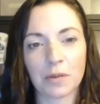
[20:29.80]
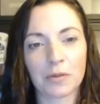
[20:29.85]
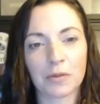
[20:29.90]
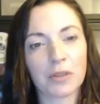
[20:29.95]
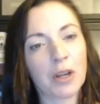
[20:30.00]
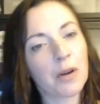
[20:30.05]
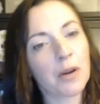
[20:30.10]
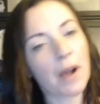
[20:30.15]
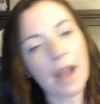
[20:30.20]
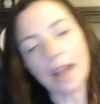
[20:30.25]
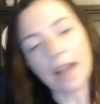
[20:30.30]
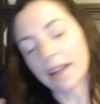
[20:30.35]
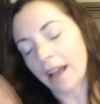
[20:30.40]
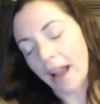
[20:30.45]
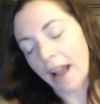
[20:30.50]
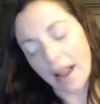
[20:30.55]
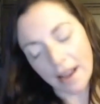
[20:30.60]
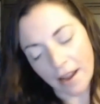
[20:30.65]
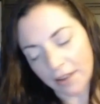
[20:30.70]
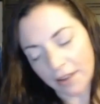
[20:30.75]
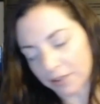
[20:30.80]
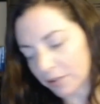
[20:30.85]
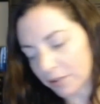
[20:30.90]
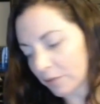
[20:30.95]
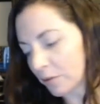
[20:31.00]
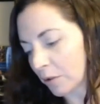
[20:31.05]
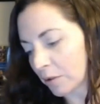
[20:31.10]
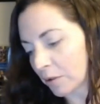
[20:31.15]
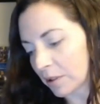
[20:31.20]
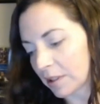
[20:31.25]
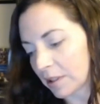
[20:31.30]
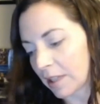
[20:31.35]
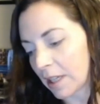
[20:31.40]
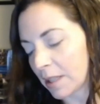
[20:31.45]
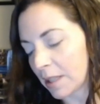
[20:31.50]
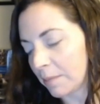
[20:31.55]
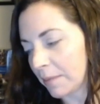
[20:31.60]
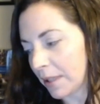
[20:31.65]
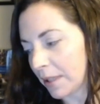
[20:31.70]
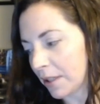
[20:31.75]
No, I also don't
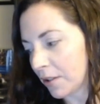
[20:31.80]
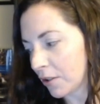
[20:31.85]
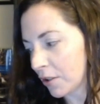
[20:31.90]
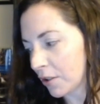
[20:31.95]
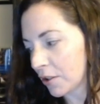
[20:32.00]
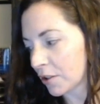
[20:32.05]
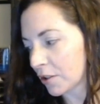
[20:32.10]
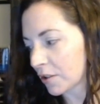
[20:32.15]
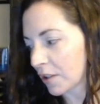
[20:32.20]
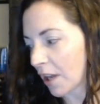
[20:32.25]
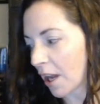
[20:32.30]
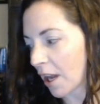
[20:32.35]
study meteors.